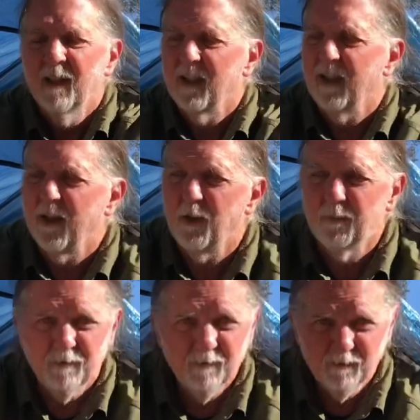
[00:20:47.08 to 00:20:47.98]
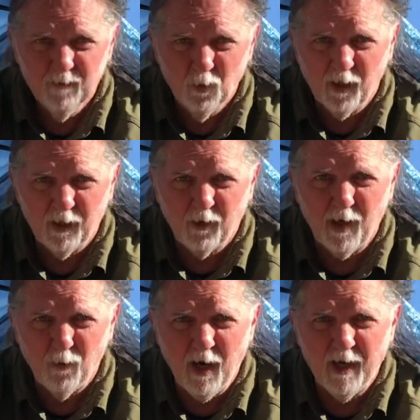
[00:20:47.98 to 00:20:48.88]
I thought, what a
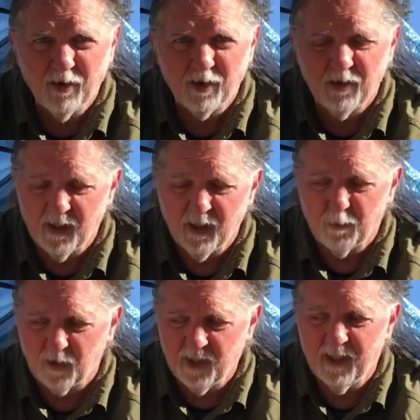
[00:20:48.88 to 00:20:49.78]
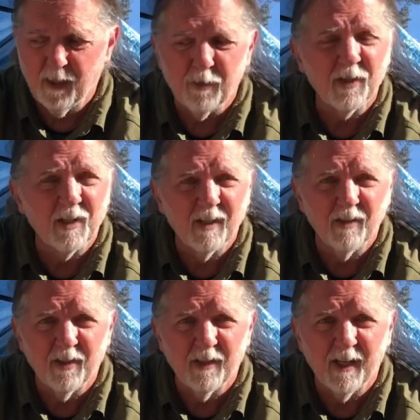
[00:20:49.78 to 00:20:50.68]
great way just to help clean up at the end
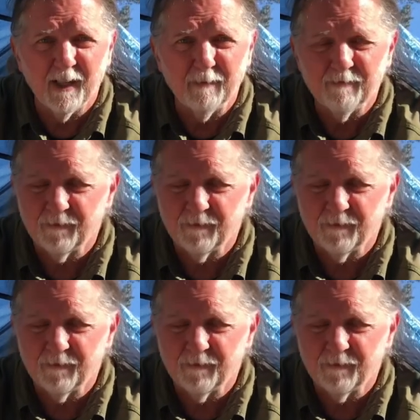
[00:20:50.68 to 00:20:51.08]
of the day.